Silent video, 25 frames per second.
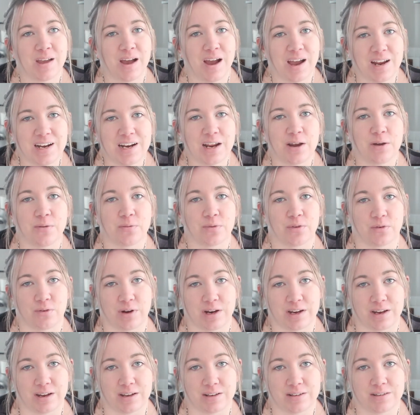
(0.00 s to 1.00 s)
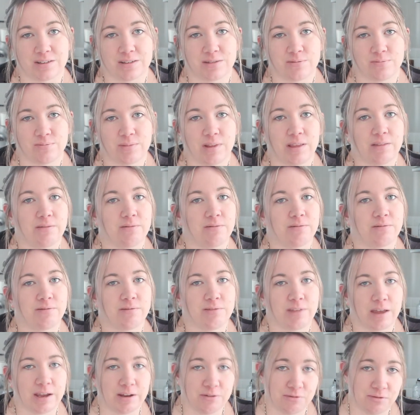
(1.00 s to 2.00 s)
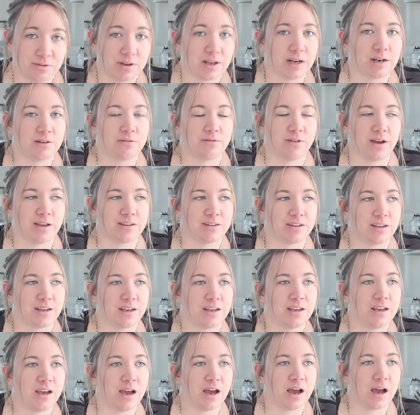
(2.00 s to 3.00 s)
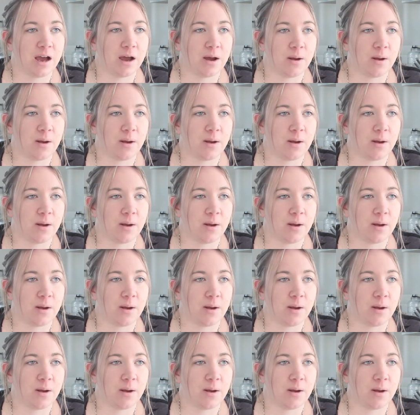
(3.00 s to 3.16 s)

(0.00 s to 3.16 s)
I now have 3 kids. They're fairly fussy.